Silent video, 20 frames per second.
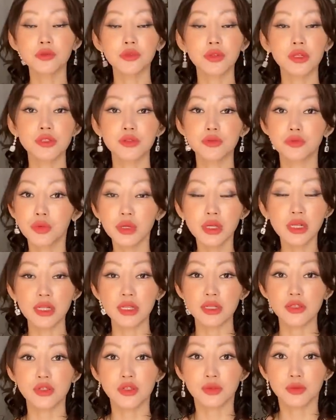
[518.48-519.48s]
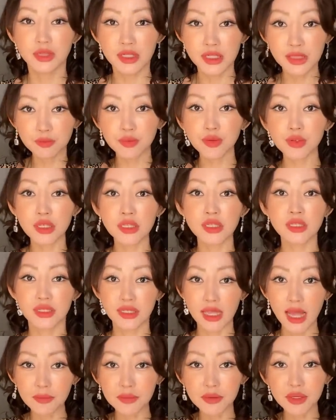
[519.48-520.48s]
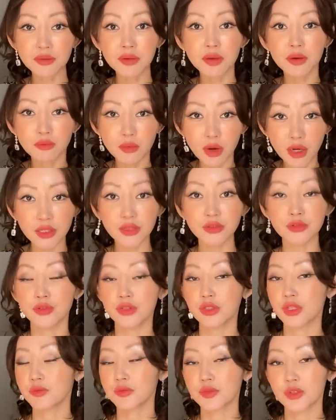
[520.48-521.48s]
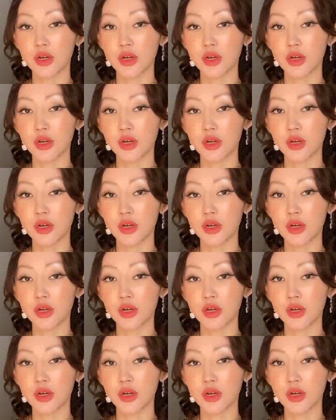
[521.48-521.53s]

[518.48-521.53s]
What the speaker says: one is really just simply stop giving money to Kim